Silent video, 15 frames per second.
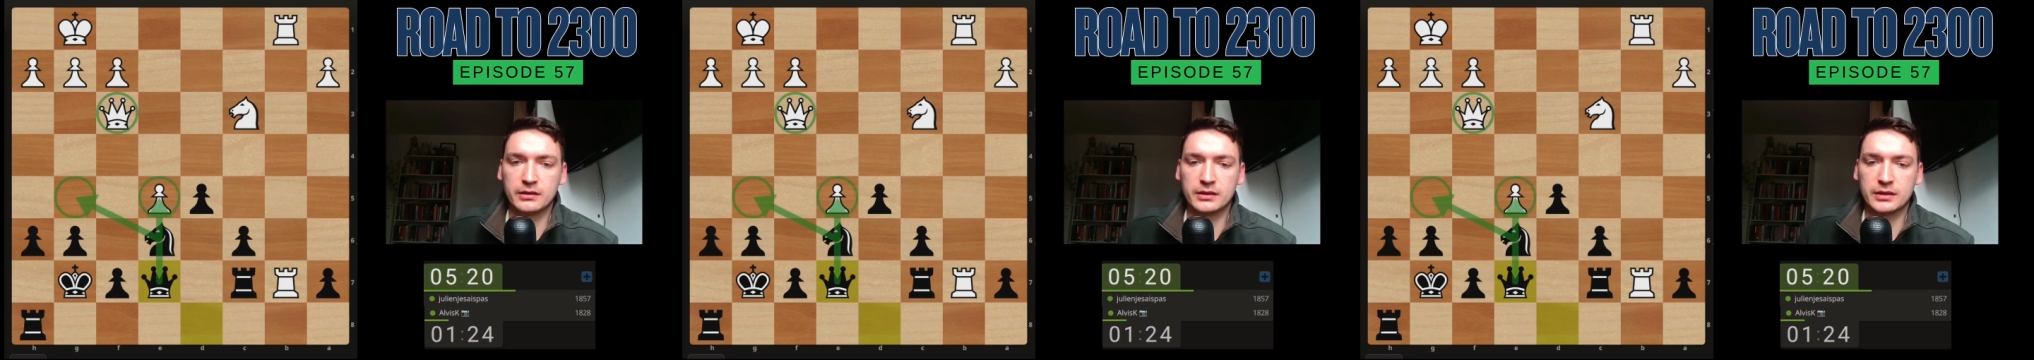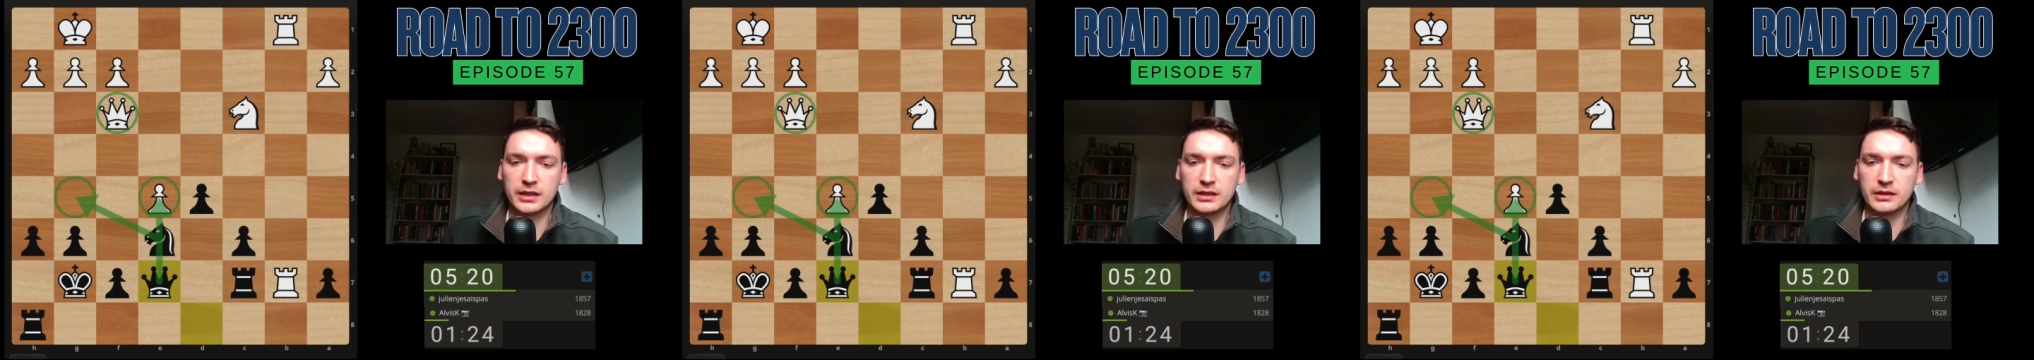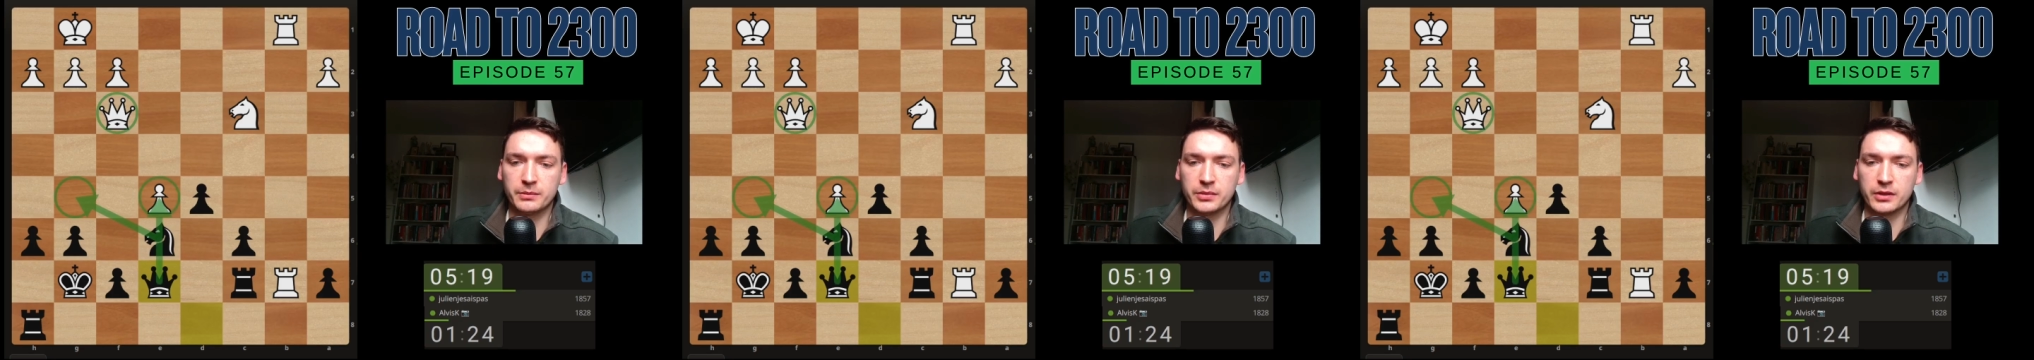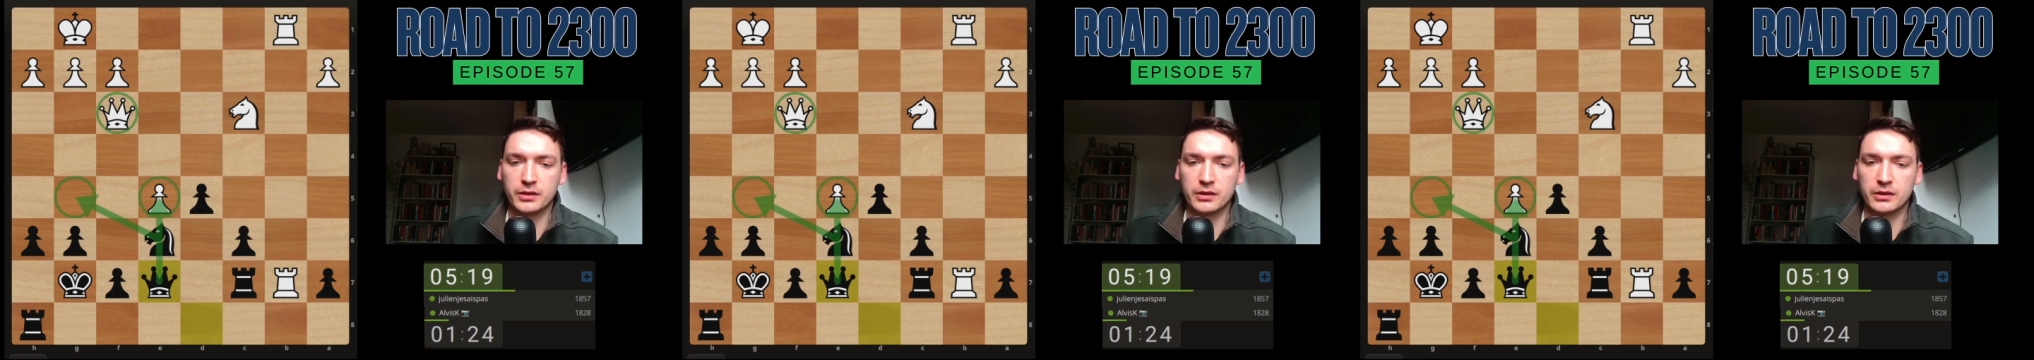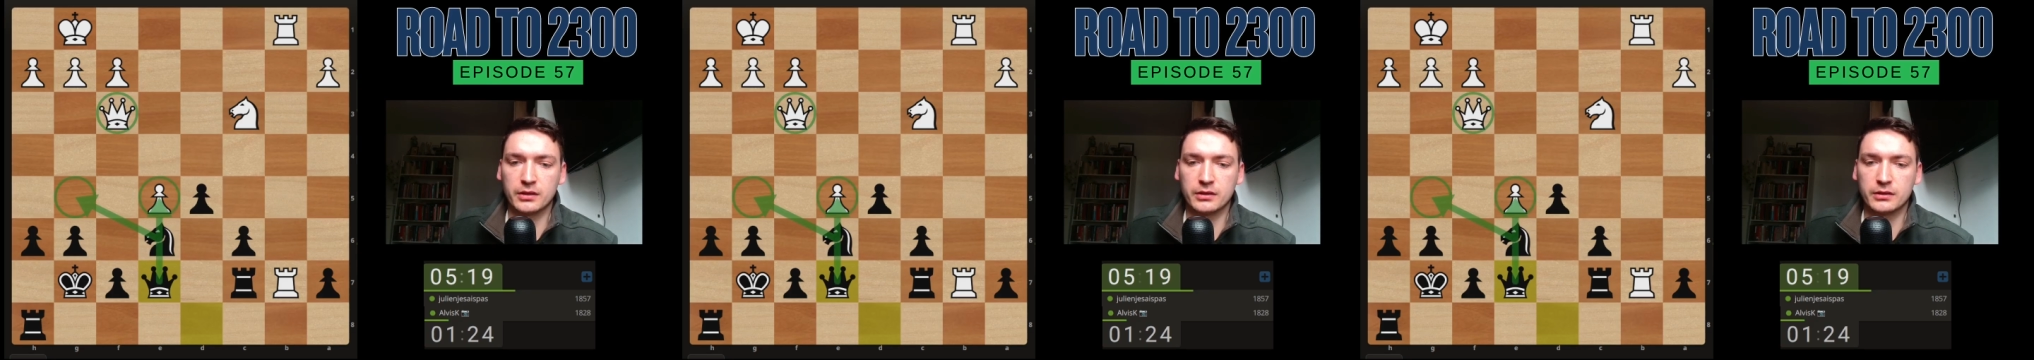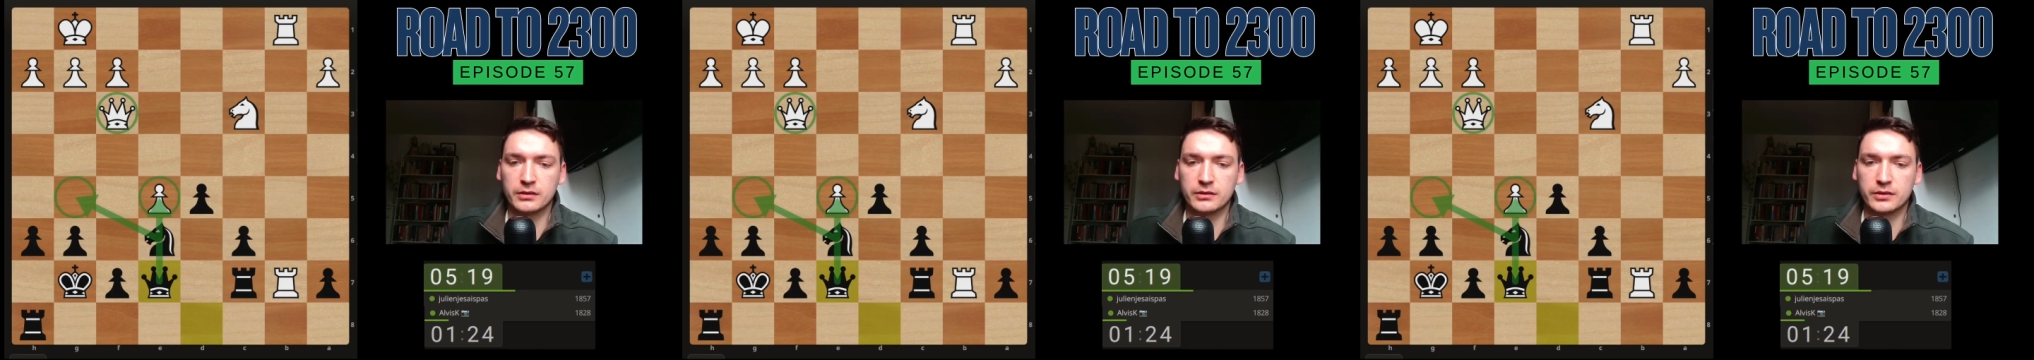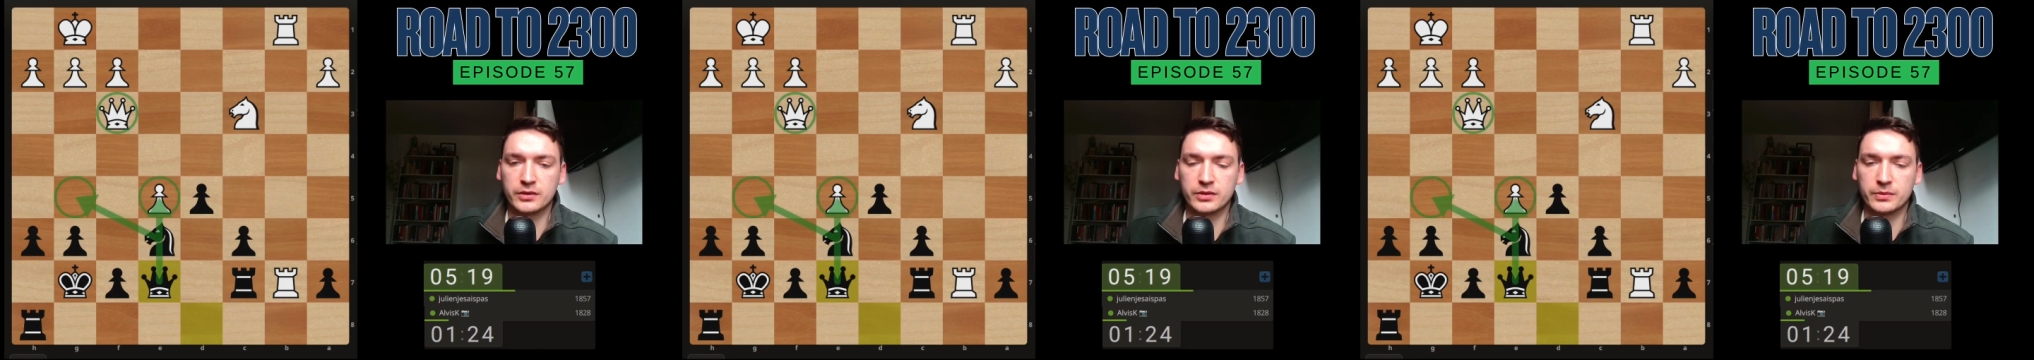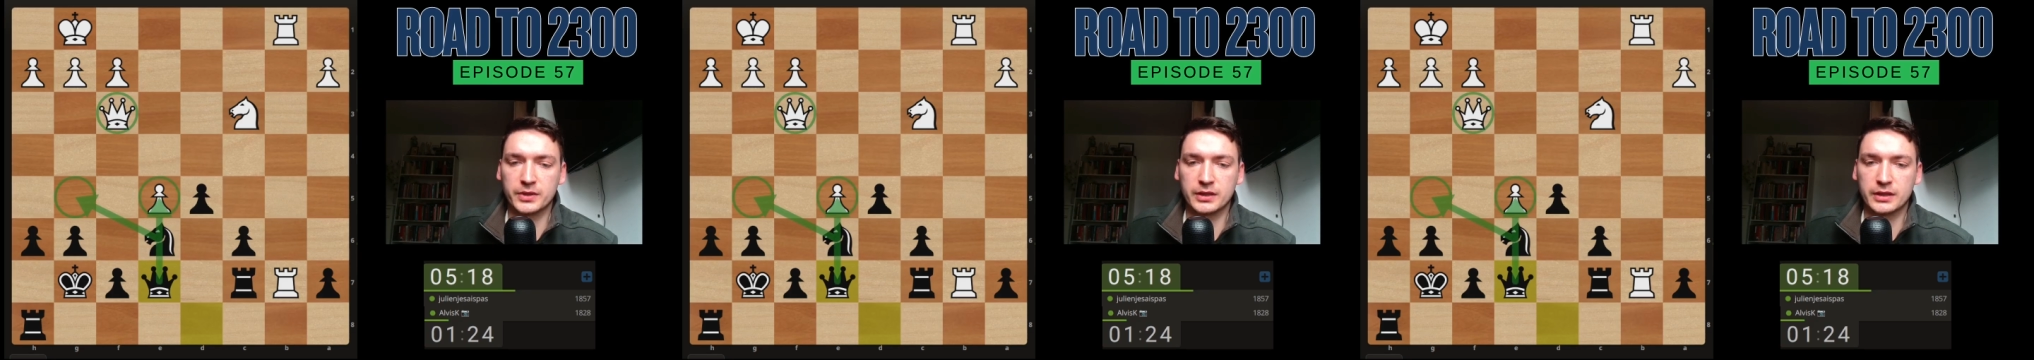Attack the pawn.
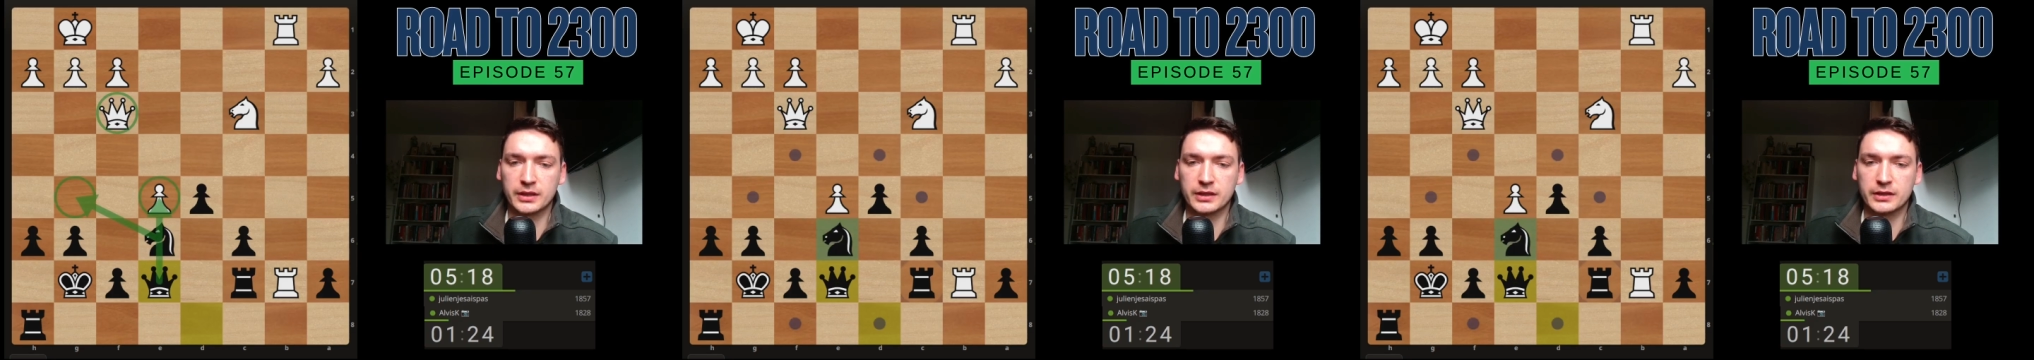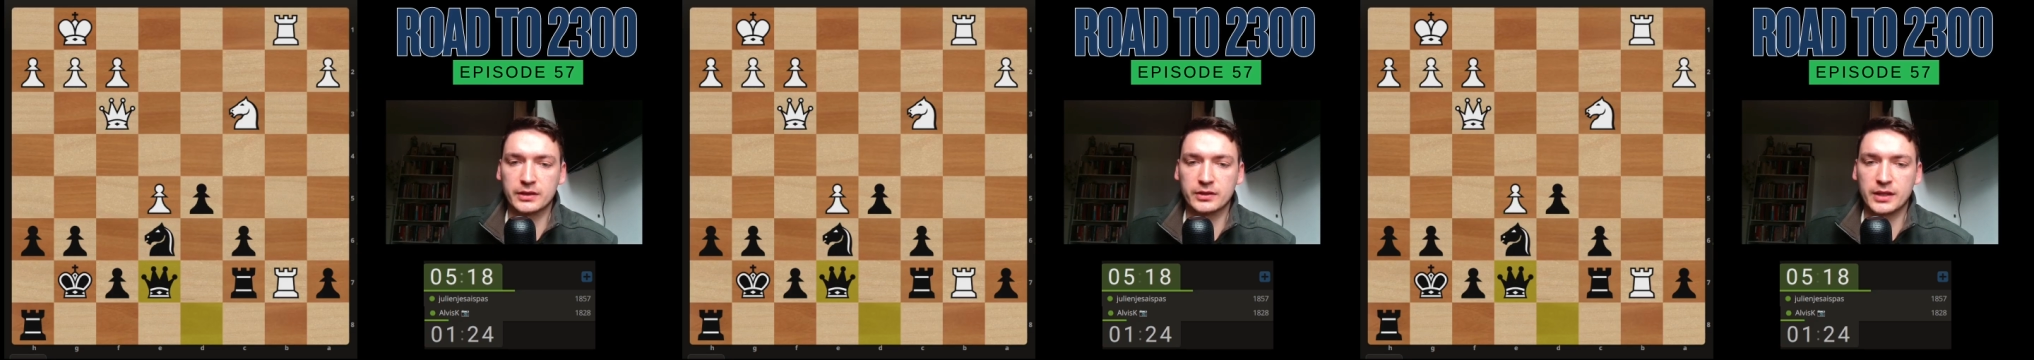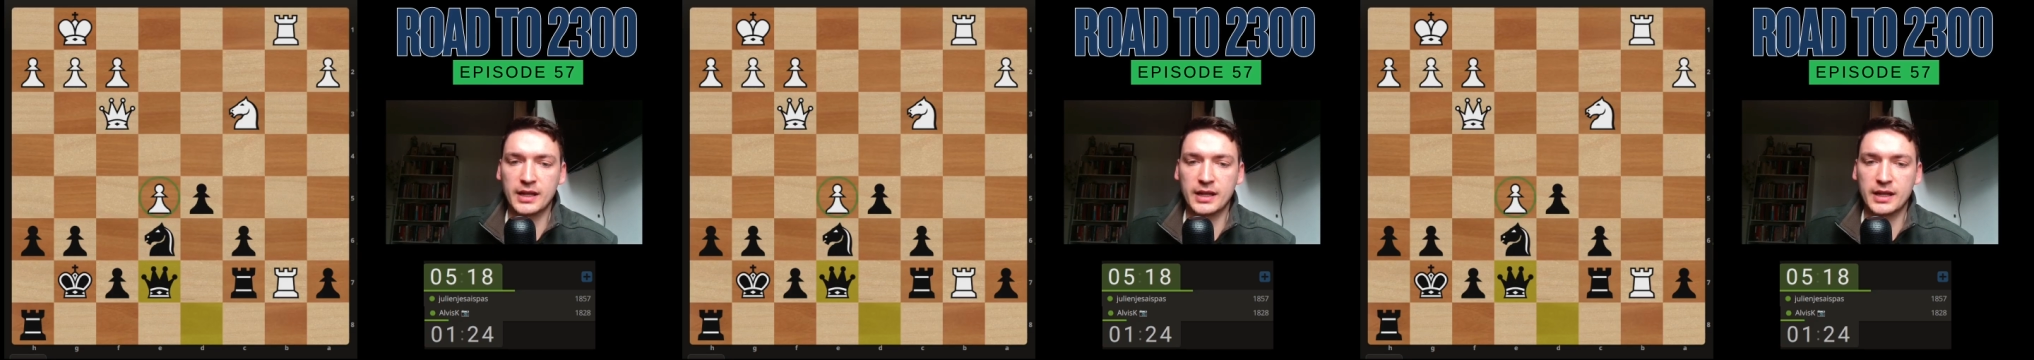Something like this.